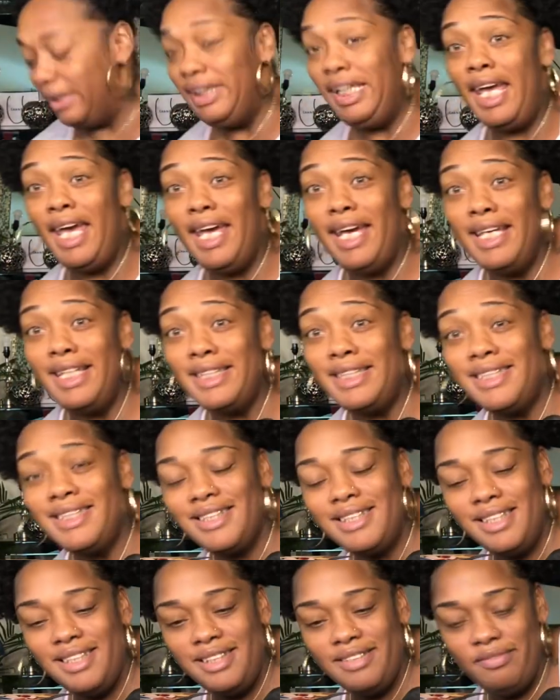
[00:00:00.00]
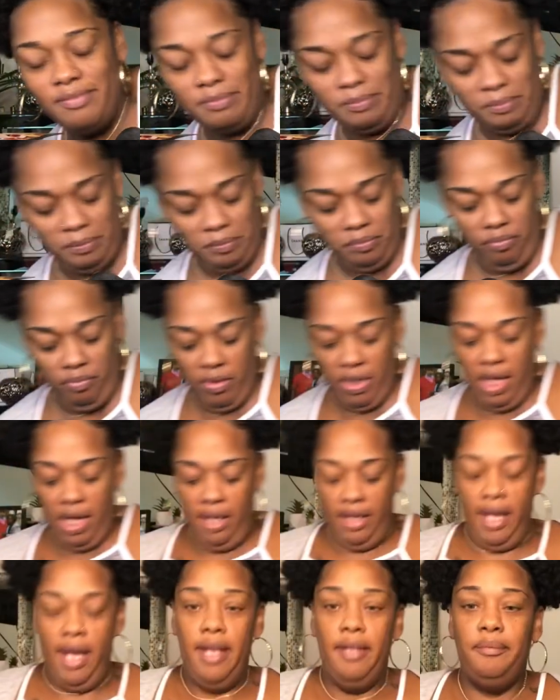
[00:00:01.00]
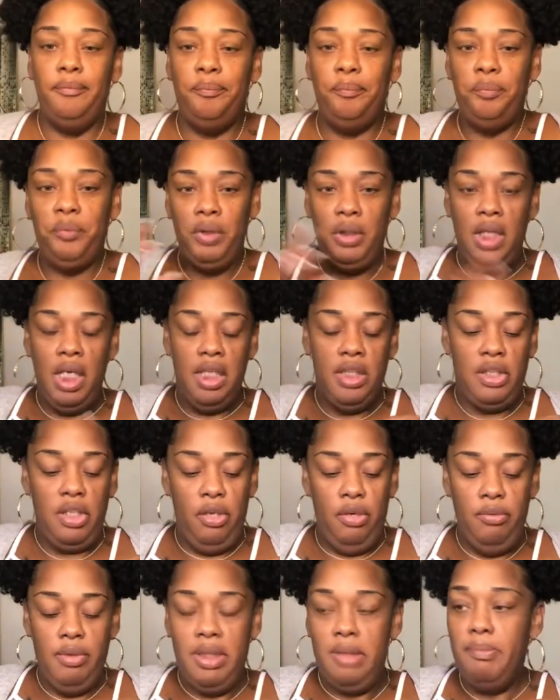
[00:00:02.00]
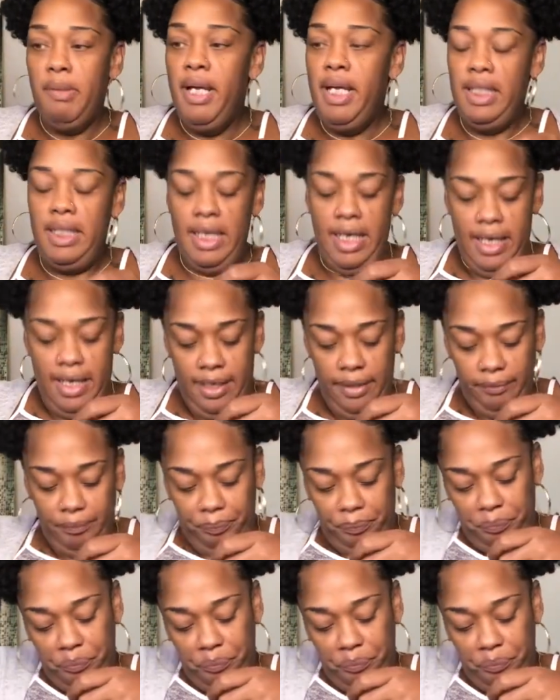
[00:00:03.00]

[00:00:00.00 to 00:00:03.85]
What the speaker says: Yes. Okay. So we sprayed that.